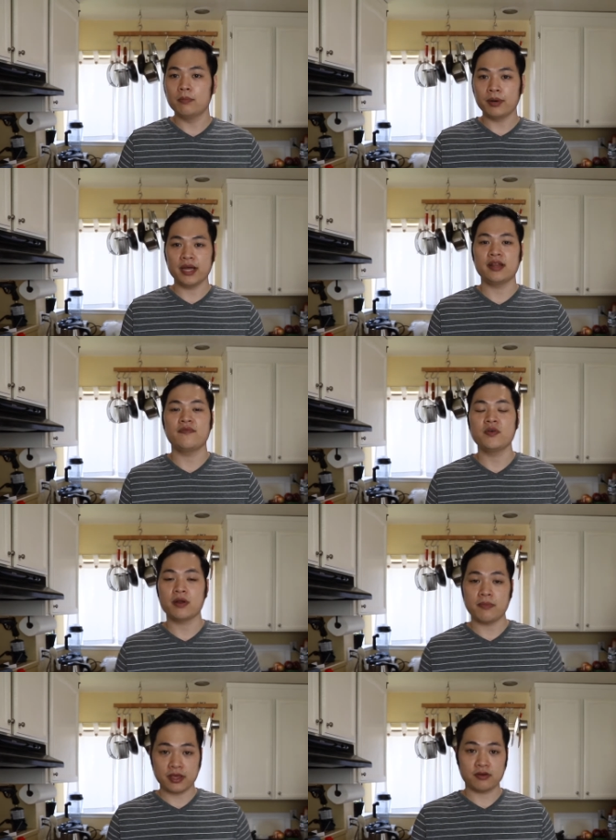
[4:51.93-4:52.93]
But if you
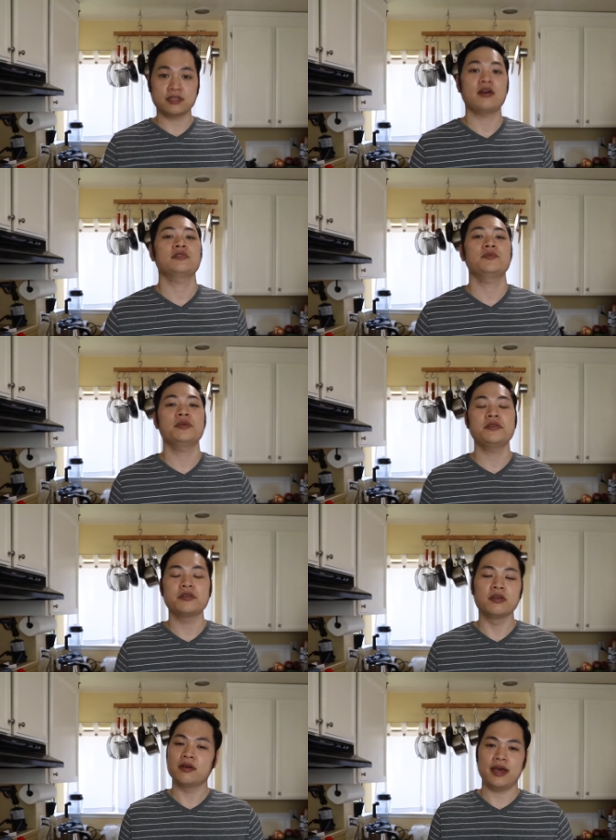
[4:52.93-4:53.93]
want to make your sauce sweeter, you
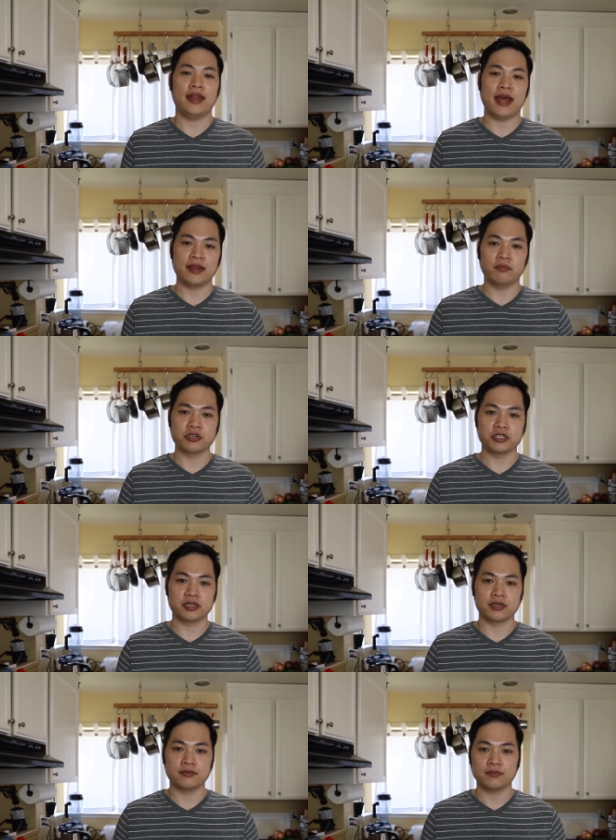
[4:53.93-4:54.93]
can go ahead and add in more
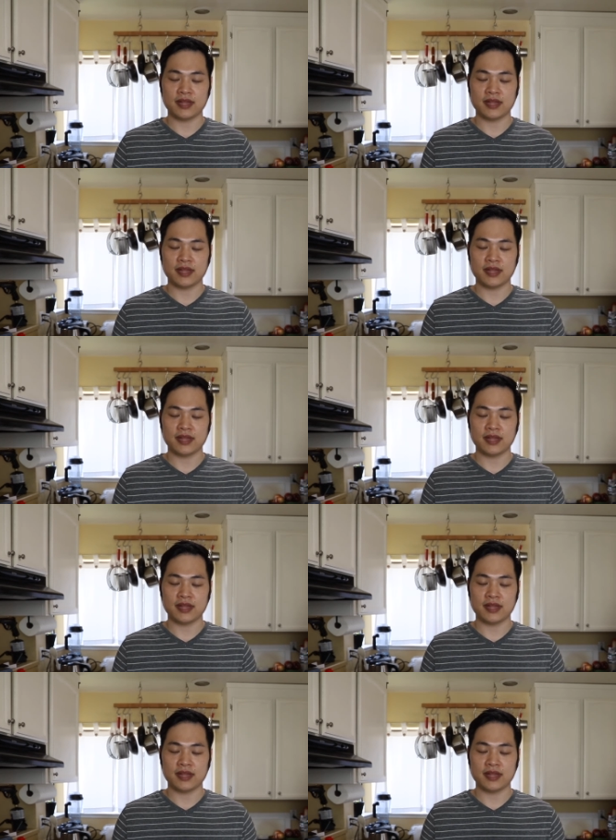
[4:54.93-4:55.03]
sugar.